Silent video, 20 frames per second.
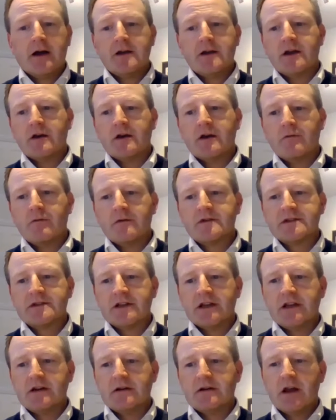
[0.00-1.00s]
We've
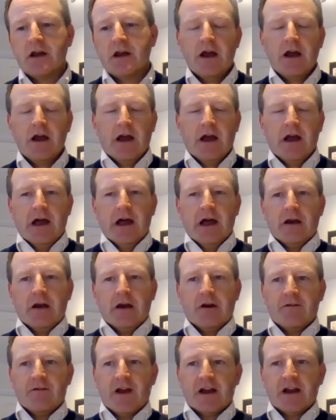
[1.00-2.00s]
seen a
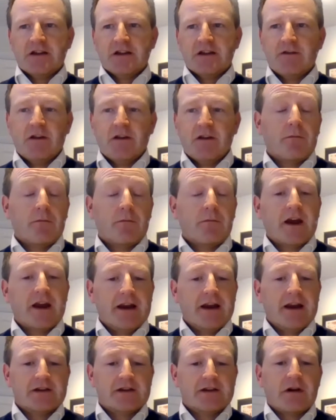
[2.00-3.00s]
lot of activity from
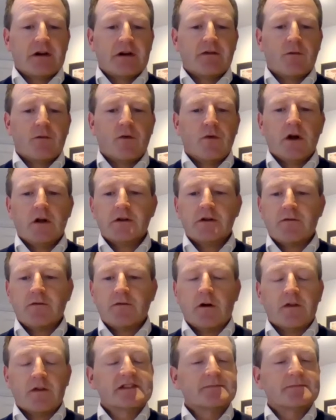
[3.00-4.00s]
regulators around the world. You've
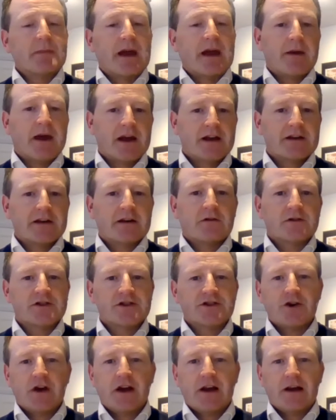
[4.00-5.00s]
got the Spam Act in
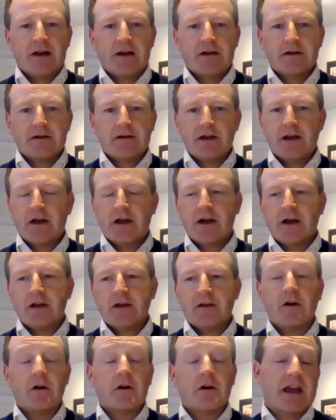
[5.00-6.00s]
Australia.
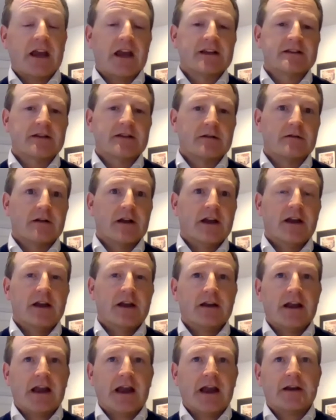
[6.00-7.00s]
You've got Castle
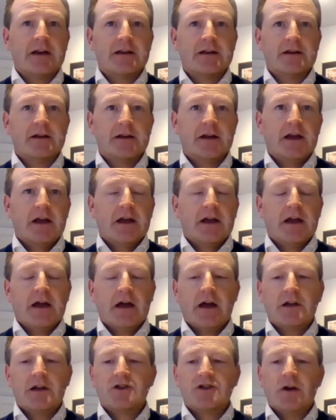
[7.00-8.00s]
in Canada.
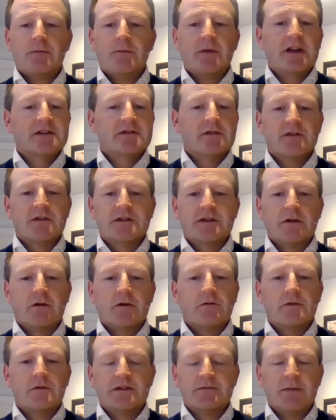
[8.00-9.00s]
Germany's obviously
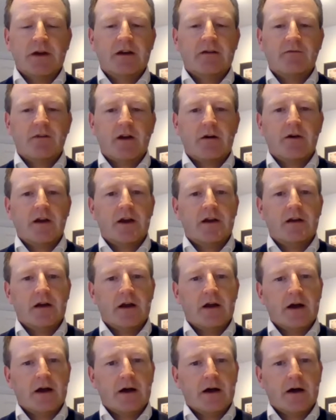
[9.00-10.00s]
always been very
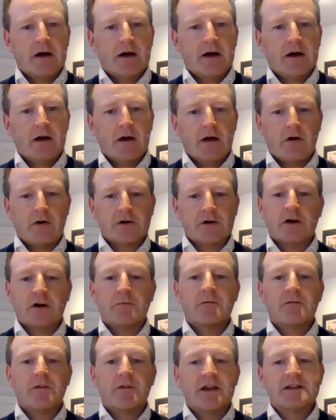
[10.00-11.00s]
on top
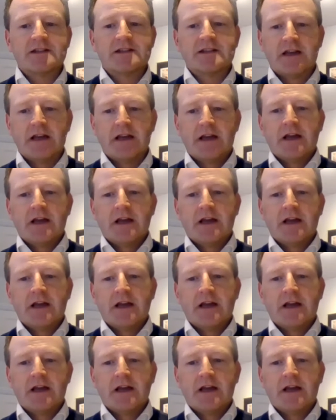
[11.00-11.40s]
of this.